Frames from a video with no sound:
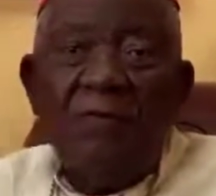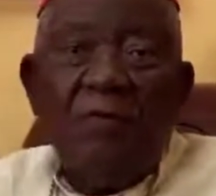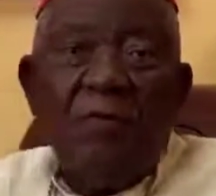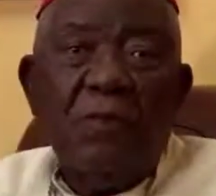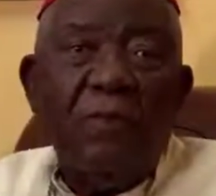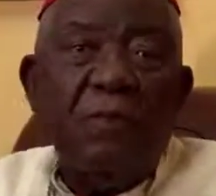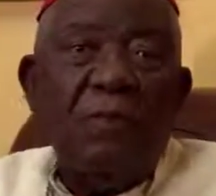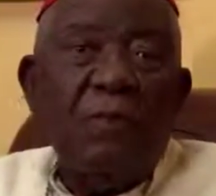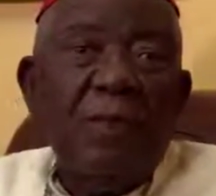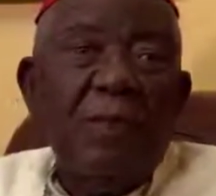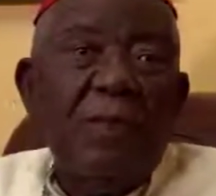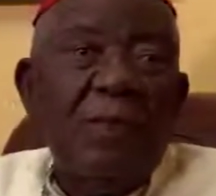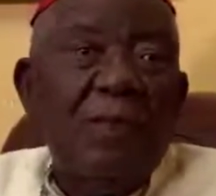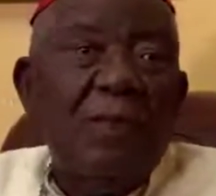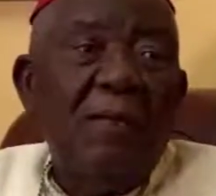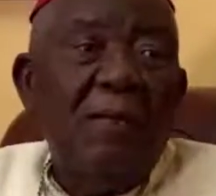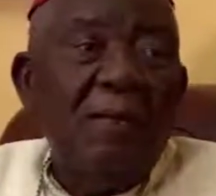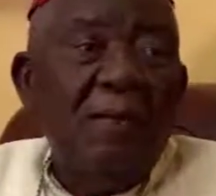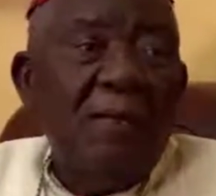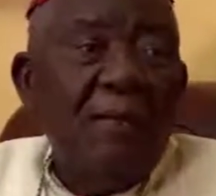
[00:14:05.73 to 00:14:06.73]
for the money.
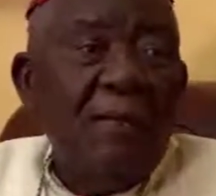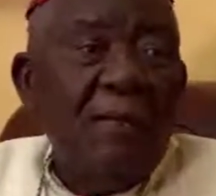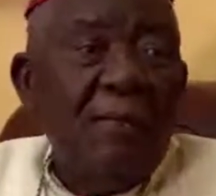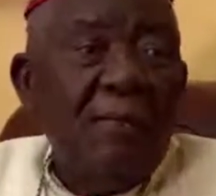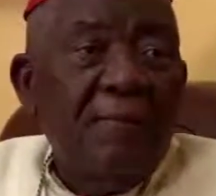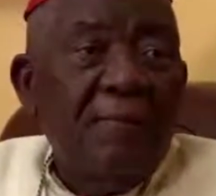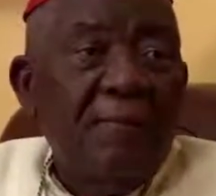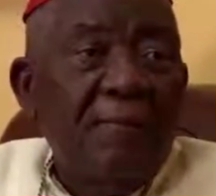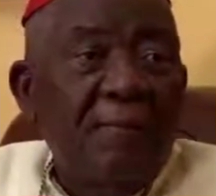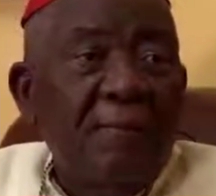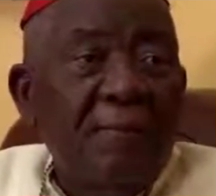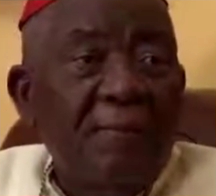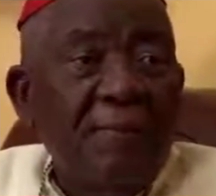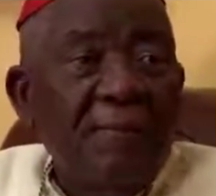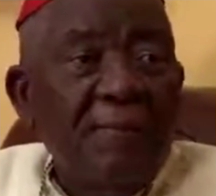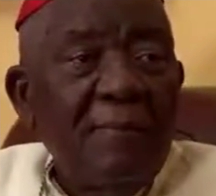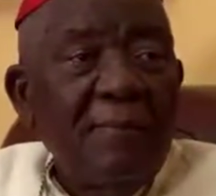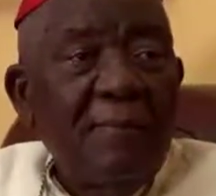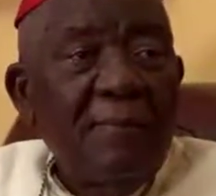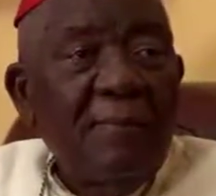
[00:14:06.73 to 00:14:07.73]

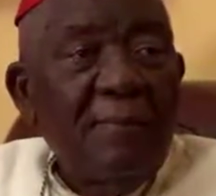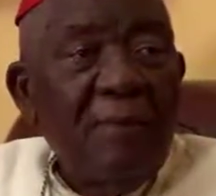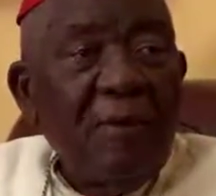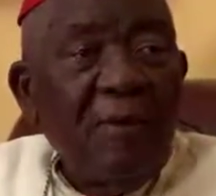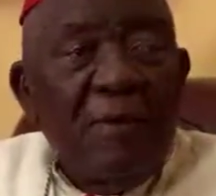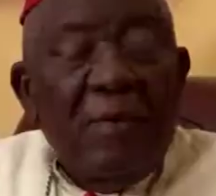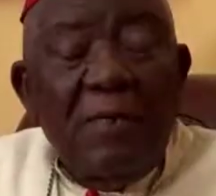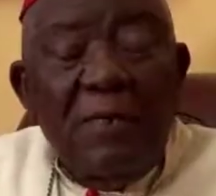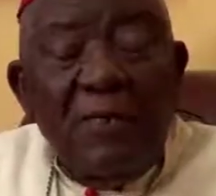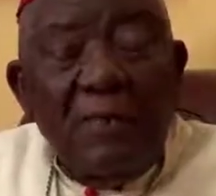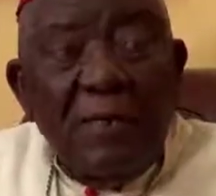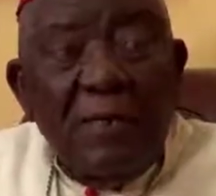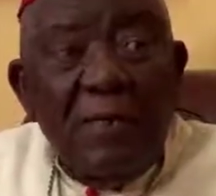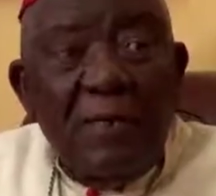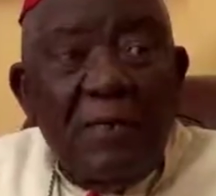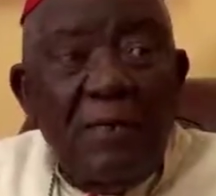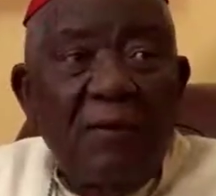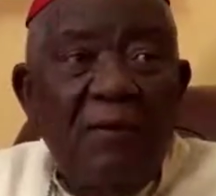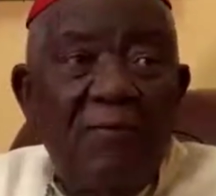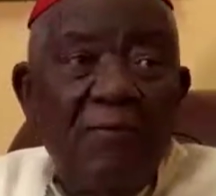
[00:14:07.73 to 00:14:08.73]
They were
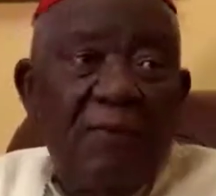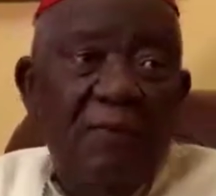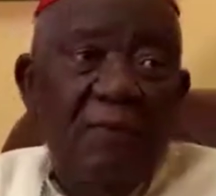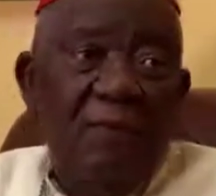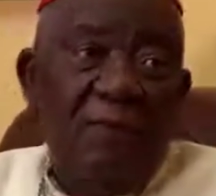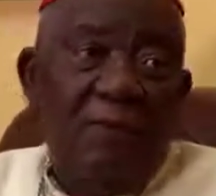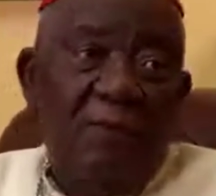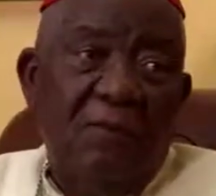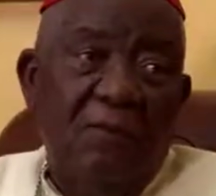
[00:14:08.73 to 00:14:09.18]
divided over it.